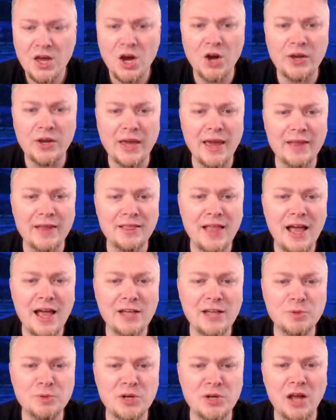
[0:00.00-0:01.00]
Okay, and
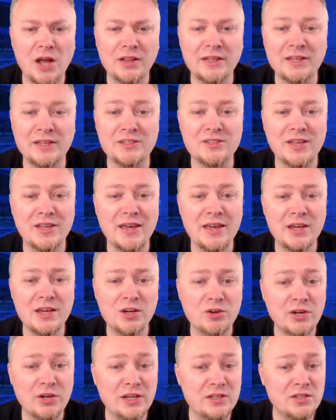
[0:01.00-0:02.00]
last but not least,
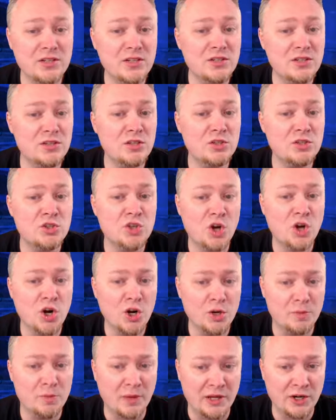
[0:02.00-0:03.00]
increases the
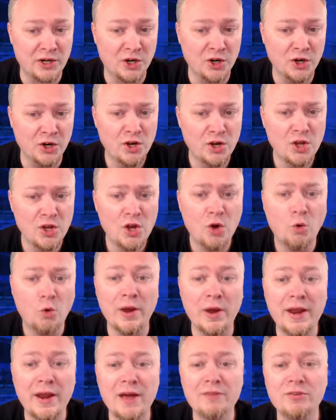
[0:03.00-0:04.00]
turn meter
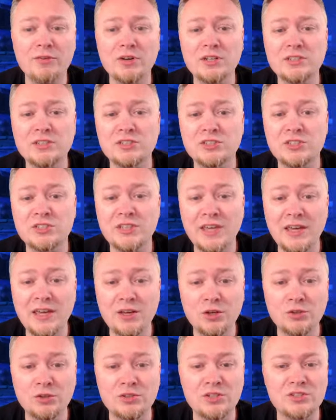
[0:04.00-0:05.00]
whenever a
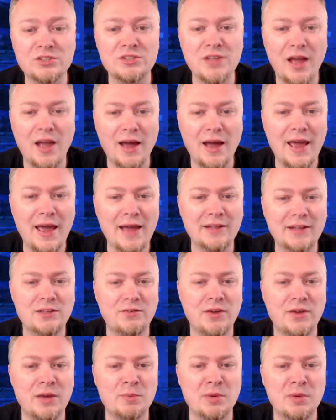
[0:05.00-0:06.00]
skill does not
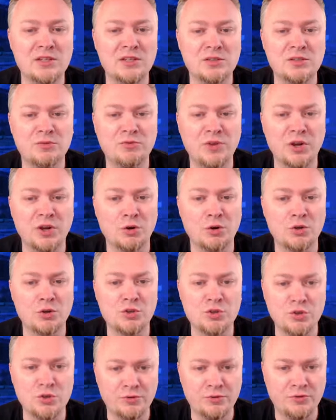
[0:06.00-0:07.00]
activate because of fear or
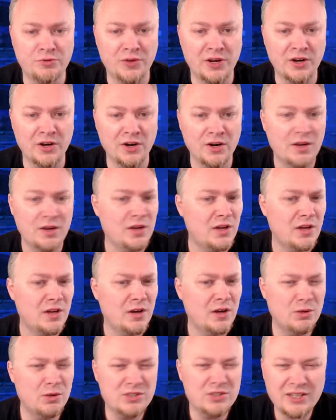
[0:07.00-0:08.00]
true fear,
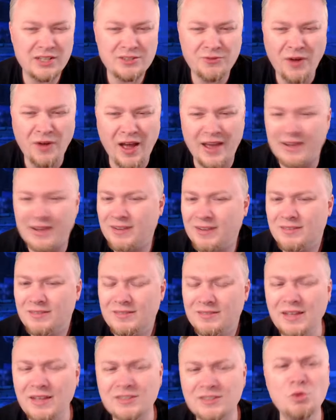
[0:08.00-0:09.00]
which that's fine.
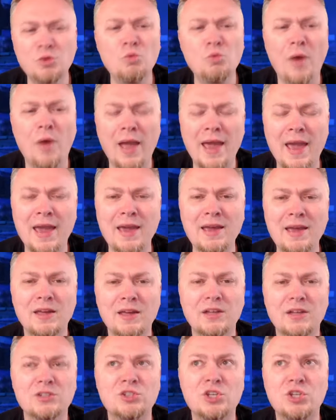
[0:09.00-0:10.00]
That's a way
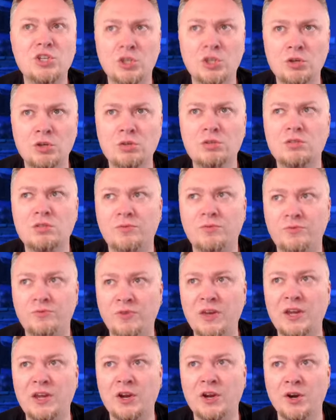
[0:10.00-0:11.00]
to use
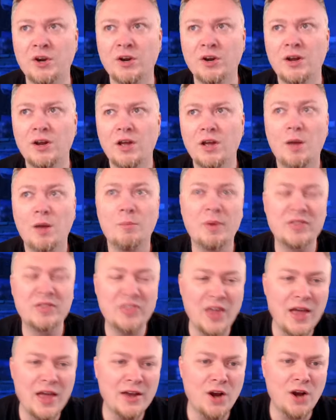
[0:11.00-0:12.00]
fear, but
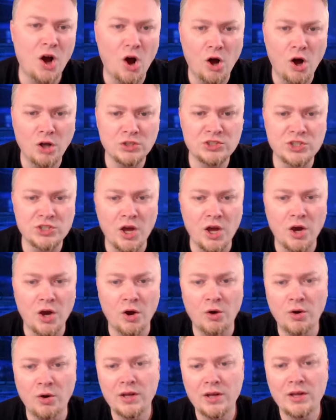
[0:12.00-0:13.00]
then
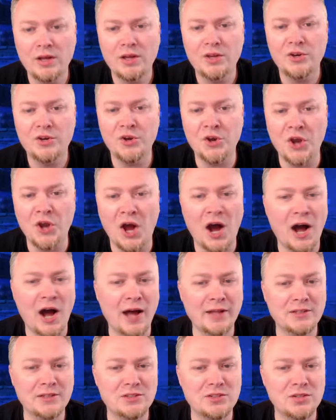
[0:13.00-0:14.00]
also
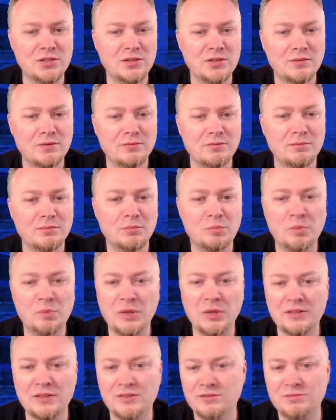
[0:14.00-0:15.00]
not
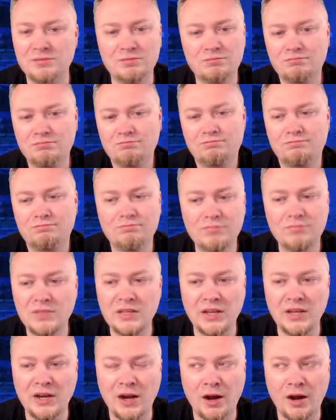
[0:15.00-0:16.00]
be,
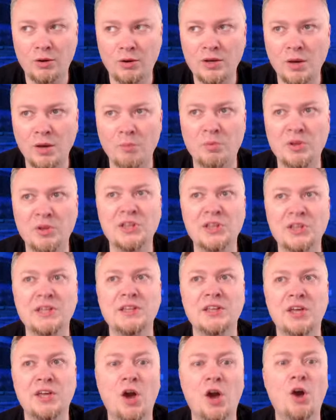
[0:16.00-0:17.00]
you know,
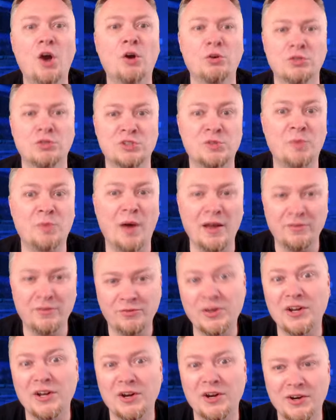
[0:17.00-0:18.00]
completely hosed by
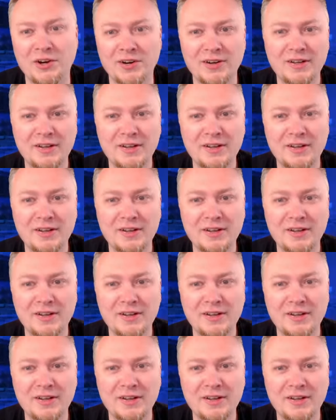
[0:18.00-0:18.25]
fear.